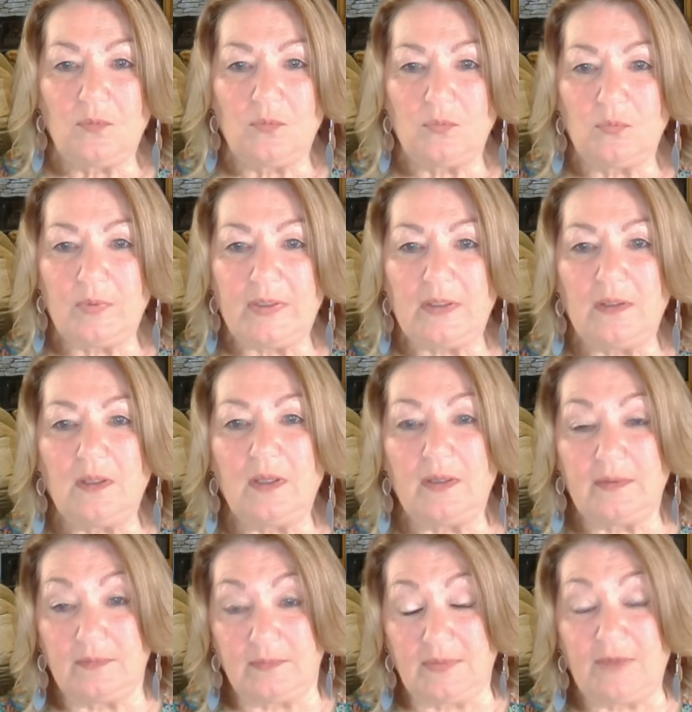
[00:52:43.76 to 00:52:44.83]
Well,
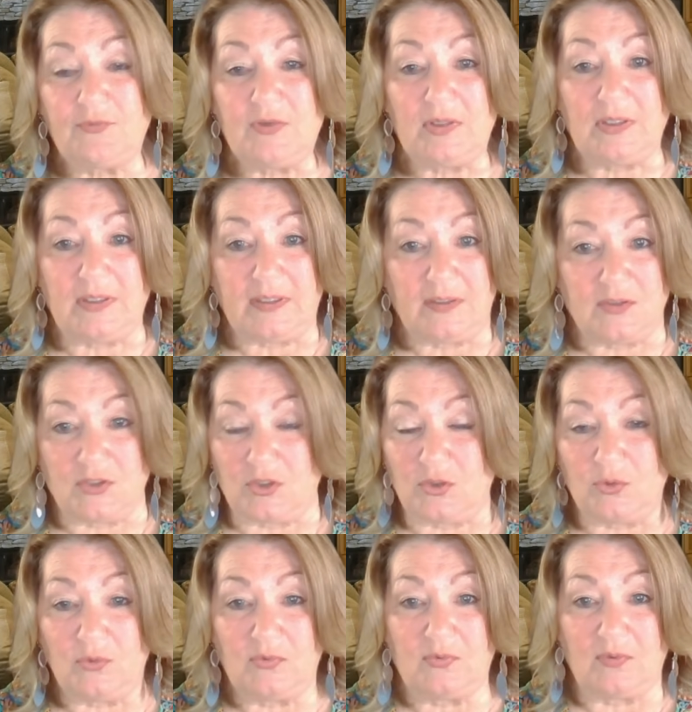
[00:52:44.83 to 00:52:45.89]
definitely to
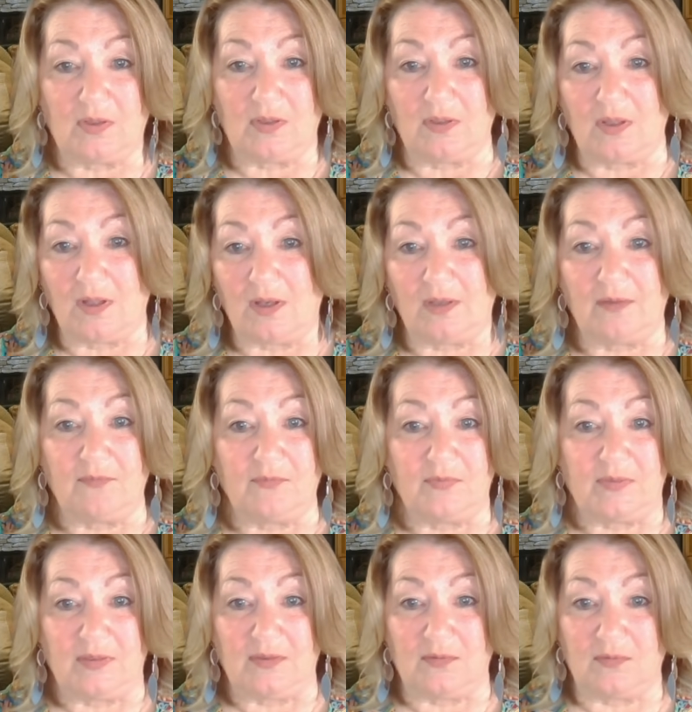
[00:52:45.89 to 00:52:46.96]
use all of
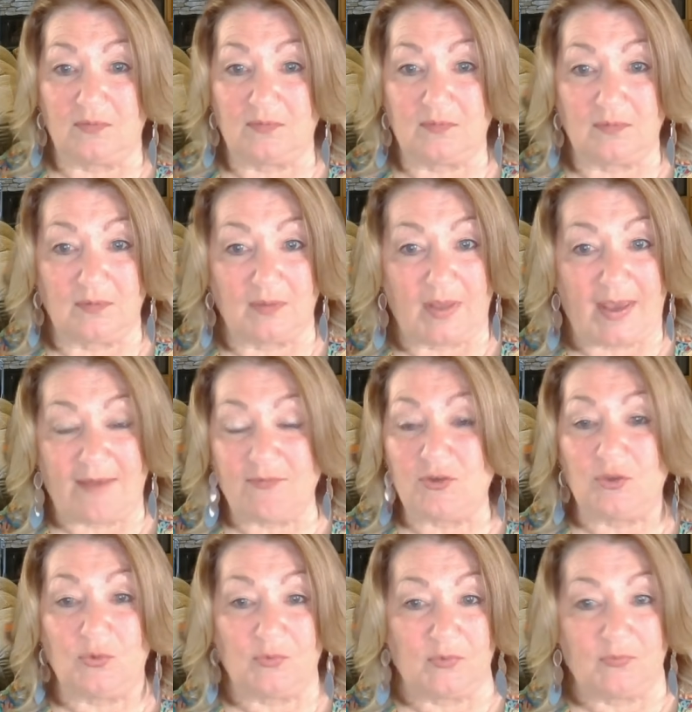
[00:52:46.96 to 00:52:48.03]
these
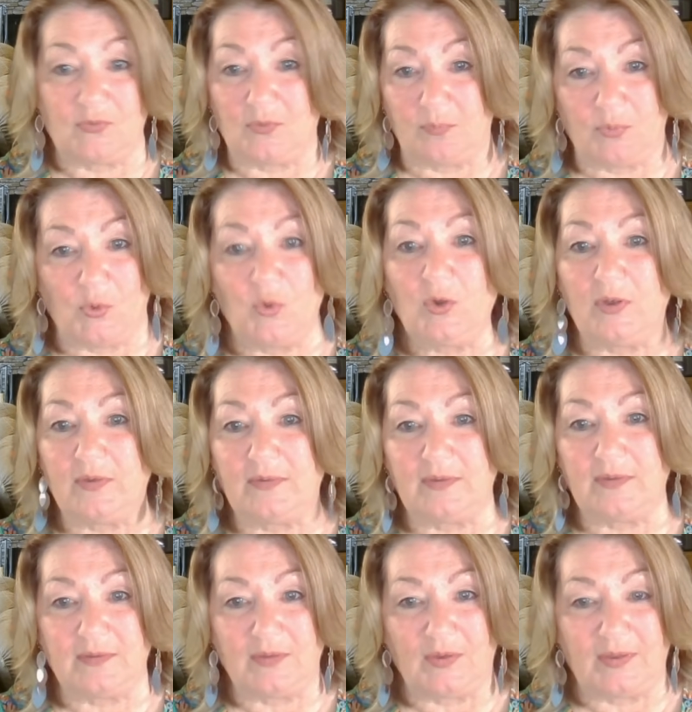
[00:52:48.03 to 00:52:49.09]
avenues of support
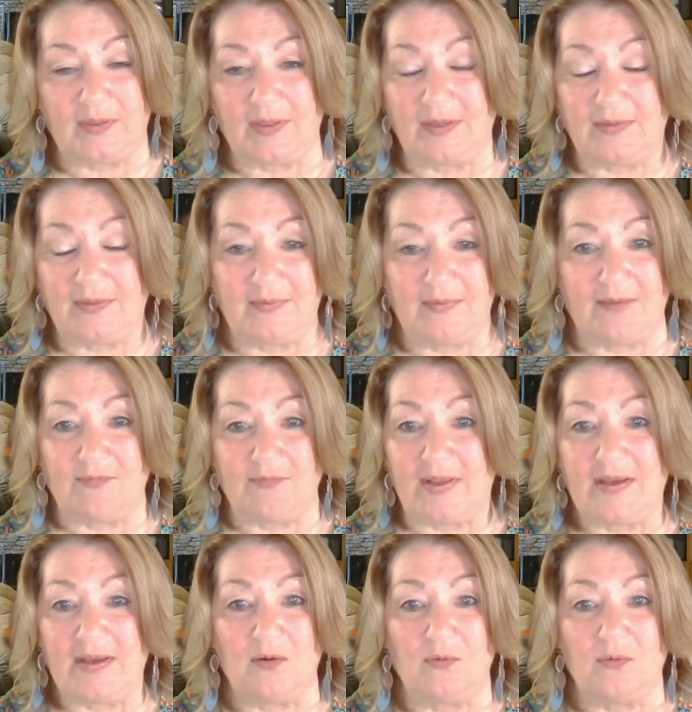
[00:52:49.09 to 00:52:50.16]
that you guys have
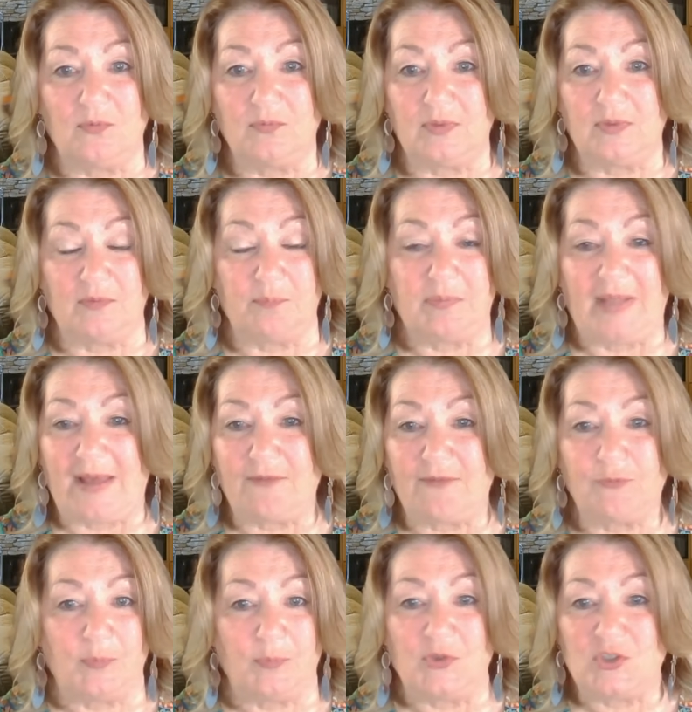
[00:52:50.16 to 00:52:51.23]
now, the
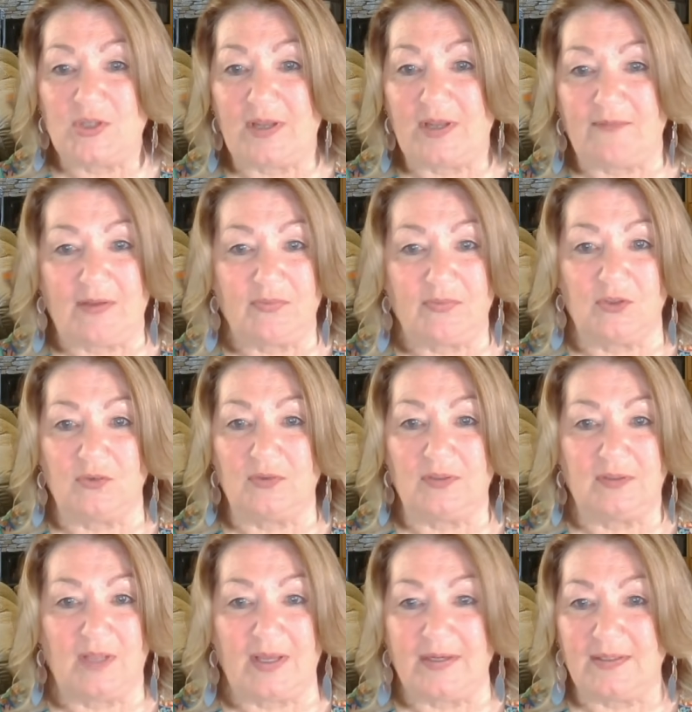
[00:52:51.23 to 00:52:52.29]
platforms that you have out there
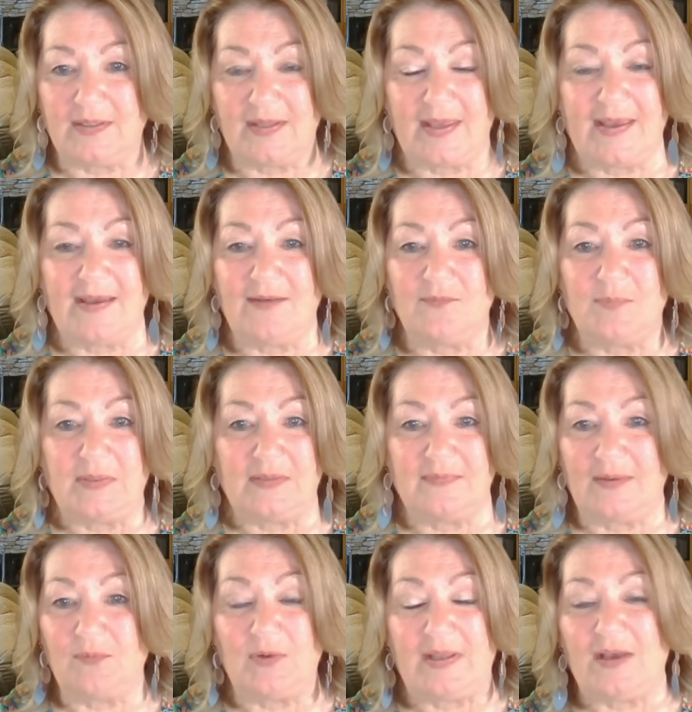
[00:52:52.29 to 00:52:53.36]
that I didn't have, because
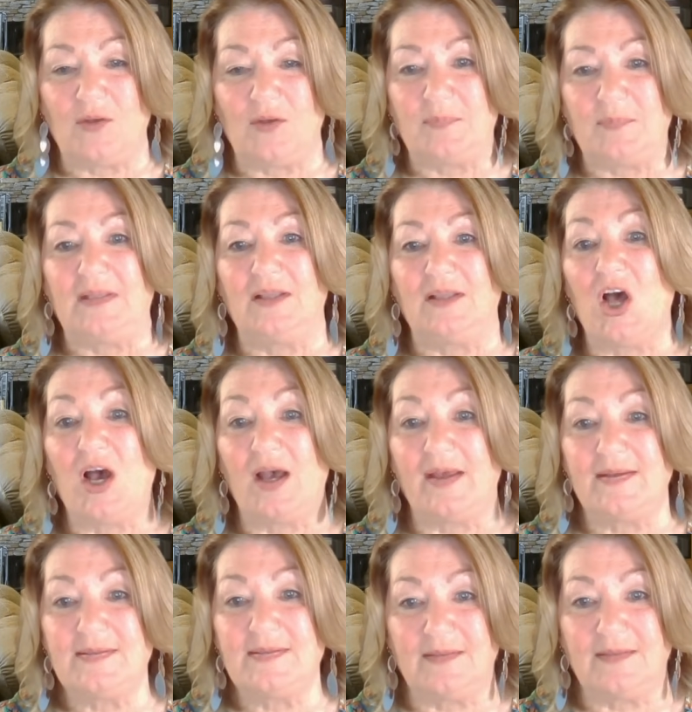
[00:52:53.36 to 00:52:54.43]
that would have helped me a
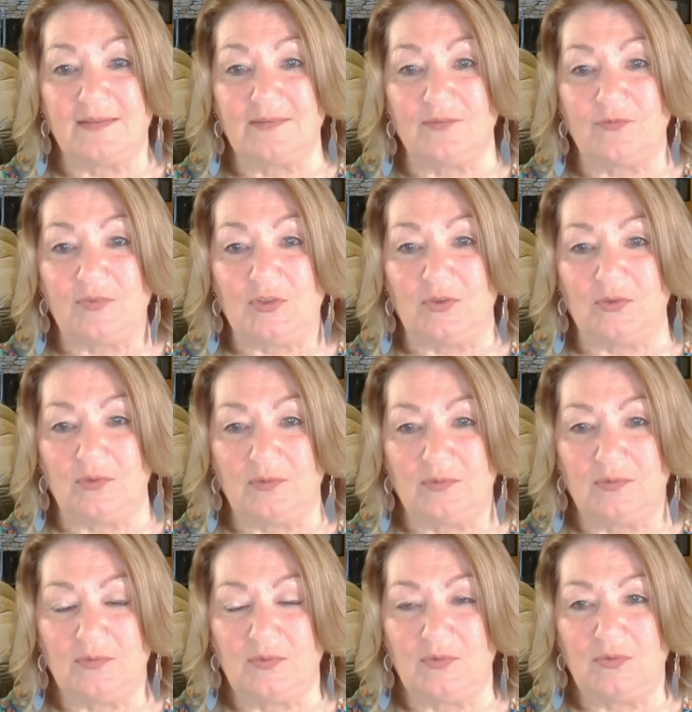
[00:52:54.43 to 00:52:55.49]
lot not to
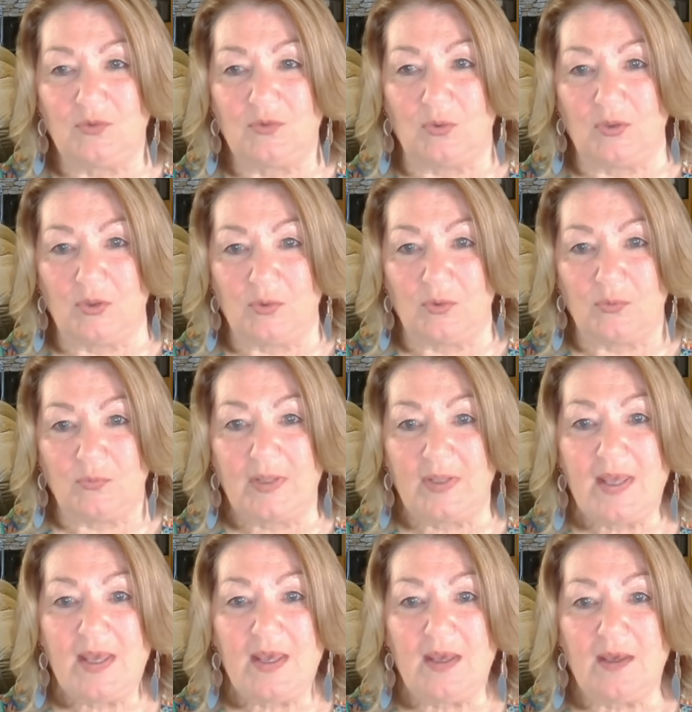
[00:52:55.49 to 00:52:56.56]
feel so alone,
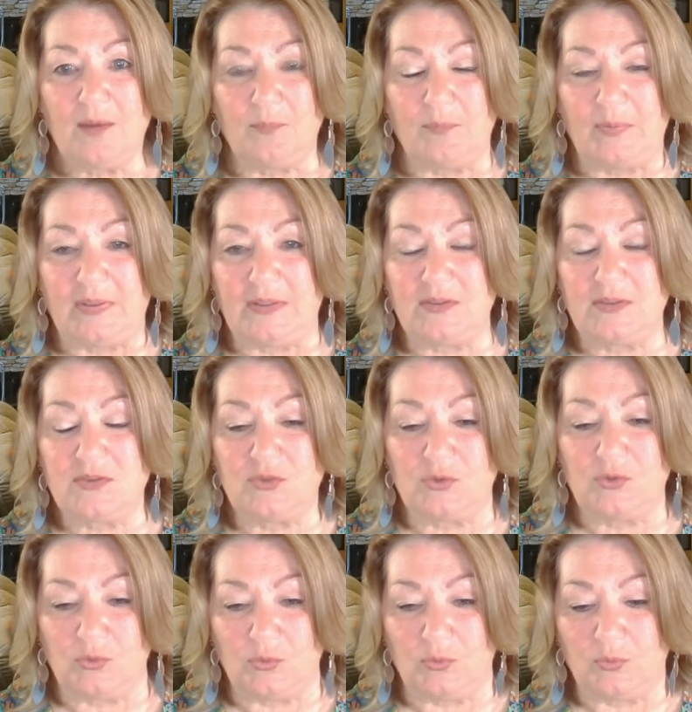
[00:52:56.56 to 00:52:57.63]
but
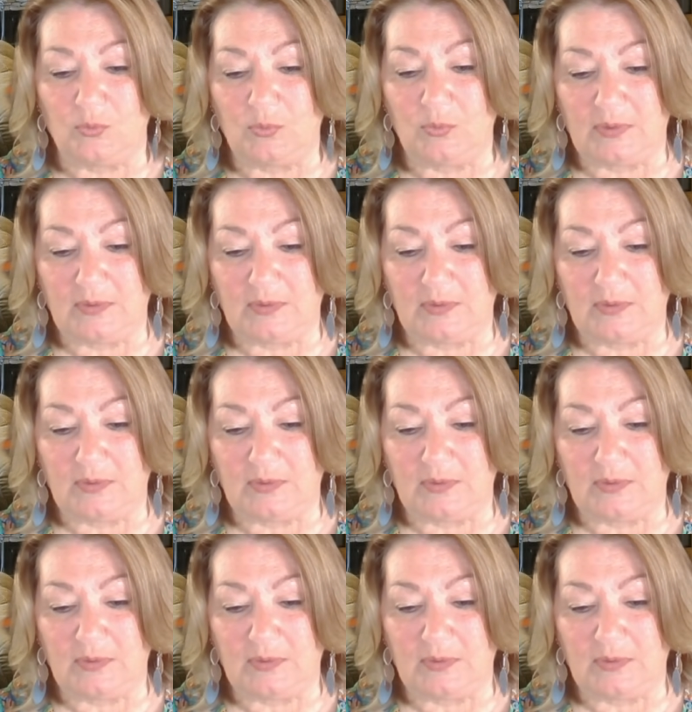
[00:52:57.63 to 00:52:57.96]
to